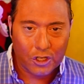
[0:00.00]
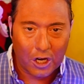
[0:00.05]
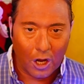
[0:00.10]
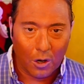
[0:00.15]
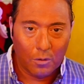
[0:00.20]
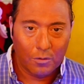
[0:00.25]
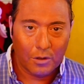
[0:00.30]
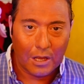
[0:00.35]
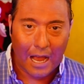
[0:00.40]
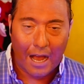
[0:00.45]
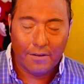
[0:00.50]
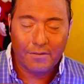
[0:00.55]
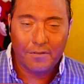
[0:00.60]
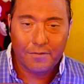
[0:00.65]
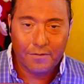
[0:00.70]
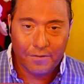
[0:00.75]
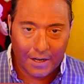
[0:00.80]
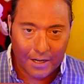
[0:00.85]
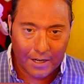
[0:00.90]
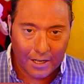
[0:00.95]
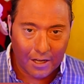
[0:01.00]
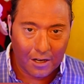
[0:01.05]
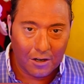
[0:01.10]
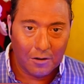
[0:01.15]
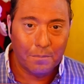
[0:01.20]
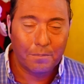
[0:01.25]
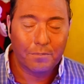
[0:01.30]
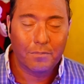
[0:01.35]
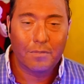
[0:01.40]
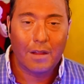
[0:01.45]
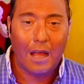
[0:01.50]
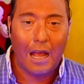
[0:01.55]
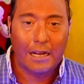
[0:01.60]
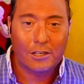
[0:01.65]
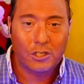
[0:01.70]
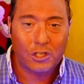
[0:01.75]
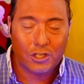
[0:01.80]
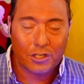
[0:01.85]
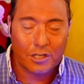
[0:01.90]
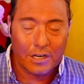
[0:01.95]
So you have a video
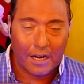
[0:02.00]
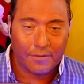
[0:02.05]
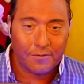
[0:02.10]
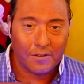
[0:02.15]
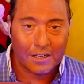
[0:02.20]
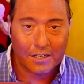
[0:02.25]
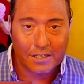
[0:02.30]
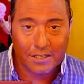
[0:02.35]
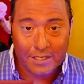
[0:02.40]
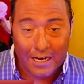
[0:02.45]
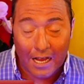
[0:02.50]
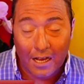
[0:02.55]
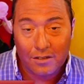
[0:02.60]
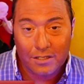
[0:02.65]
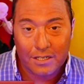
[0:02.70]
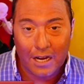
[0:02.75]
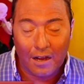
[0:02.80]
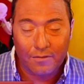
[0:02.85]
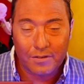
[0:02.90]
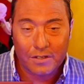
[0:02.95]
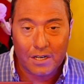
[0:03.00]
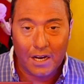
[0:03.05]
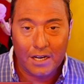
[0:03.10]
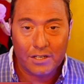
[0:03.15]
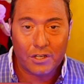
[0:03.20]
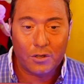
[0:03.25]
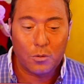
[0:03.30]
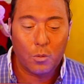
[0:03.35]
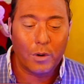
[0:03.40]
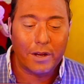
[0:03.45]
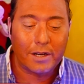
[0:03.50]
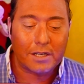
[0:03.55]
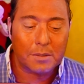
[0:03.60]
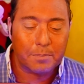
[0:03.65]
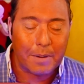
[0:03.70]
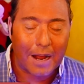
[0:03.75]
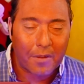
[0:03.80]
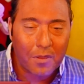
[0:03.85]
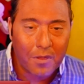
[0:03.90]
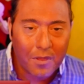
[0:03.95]
and Netflix tells the advertiser, we
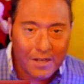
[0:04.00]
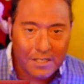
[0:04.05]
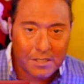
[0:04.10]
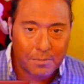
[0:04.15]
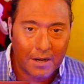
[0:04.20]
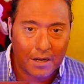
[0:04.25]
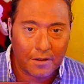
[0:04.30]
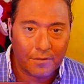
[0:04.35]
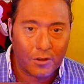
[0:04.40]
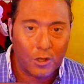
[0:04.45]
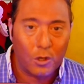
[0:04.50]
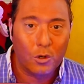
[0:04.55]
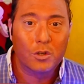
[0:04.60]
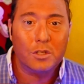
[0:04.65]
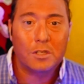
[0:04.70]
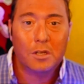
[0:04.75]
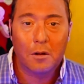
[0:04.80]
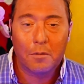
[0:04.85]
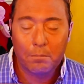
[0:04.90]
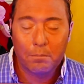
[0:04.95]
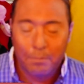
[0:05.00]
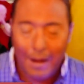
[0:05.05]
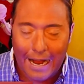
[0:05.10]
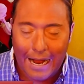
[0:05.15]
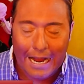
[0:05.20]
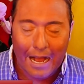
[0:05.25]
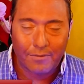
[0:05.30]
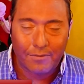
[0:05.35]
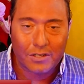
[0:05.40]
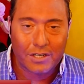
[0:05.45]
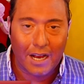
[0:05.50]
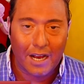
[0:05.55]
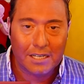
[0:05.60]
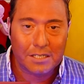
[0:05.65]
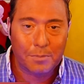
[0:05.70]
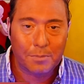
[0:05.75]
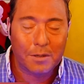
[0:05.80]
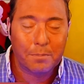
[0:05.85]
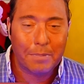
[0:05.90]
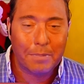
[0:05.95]
expect this many views by
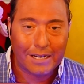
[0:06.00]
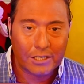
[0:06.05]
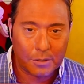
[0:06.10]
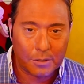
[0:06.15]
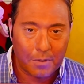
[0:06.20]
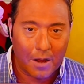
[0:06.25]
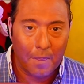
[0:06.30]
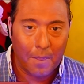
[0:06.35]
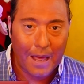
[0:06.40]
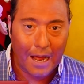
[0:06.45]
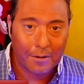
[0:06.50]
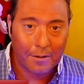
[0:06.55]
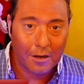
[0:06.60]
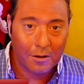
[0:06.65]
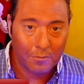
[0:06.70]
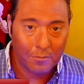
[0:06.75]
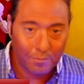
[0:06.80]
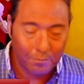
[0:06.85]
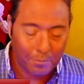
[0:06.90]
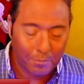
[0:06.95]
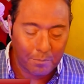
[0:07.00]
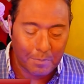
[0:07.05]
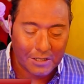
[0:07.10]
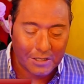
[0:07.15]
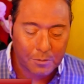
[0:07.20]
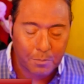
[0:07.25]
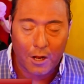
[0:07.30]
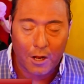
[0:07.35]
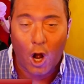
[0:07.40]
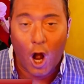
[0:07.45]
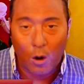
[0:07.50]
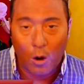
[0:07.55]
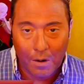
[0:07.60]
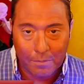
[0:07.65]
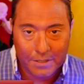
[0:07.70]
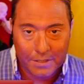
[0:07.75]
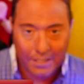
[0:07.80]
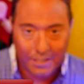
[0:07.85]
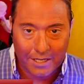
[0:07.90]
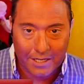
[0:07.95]
advertisement based upon
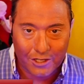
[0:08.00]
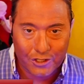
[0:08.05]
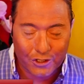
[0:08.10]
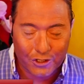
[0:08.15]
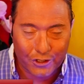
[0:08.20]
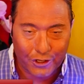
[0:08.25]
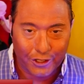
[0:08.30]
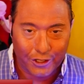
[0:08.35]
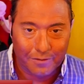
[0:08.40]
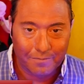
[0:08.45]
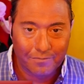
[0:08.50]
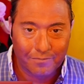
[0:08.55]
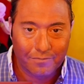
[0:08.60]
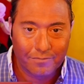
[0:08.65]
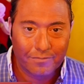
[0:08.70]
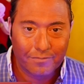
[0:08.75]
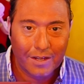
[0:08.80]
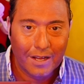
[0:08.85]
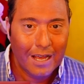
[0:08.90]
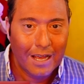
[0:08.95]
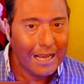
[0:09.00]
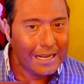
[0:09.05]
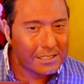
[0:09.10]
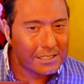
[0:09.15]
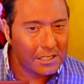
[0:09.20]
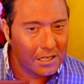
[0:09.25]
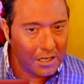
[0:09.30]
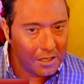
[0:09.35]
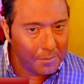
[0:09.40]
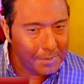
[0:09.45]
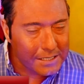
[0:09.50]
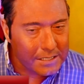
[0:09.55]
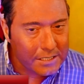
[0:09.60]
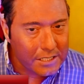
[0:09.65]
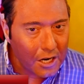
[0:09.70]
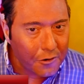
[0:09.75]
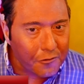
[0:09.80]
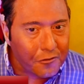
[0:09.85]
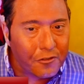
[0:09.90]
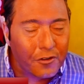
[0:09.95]
our representation to you. It's a little
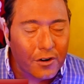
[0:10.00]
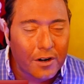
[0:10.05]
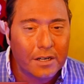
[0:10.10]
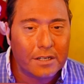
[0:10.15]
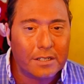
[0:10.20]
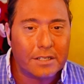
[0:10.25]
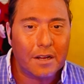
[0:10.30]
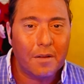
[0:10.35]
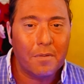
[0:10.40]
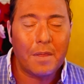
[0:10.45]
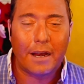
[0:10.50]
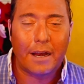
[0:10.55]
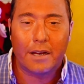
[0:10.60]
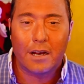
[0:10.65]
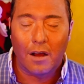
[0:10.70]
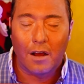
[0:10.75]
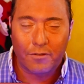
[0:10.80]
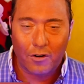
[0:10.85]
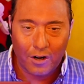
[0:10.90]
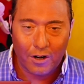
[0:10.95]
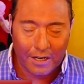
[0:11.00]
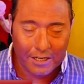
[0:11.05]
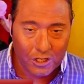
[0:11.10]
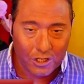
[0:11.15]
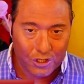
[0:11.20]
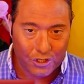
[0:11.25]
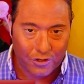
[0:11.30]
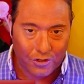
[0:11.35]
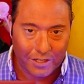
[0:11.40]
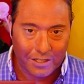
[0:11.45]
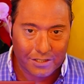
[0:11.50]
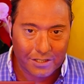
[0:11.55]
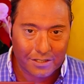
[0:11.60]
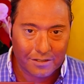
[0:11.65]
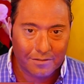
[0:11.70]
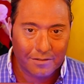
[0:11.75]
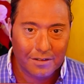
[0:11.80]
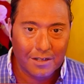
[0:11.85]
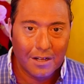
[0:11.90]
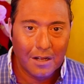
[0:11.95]
bit different than in other
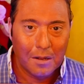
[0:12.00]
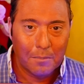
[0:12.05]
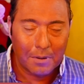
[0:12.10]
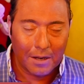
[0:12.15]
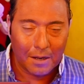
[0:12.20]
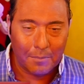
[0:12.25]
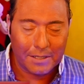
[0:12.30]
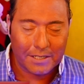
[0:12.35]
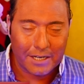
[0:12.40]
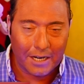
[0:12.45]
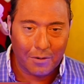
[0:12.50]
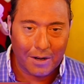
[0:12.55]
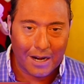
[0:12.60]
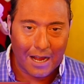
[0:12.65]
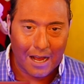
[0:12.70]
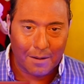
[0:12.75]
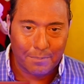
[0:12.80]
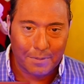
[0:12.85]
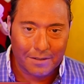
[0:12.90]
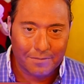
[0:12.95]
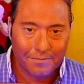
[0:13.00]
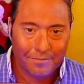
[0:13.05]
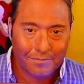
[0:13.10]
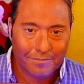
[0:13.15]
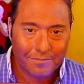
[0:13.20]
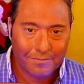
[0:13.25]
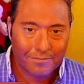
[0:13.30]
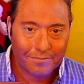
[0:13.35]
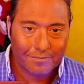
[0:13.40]
industries. But let me tell you what happened.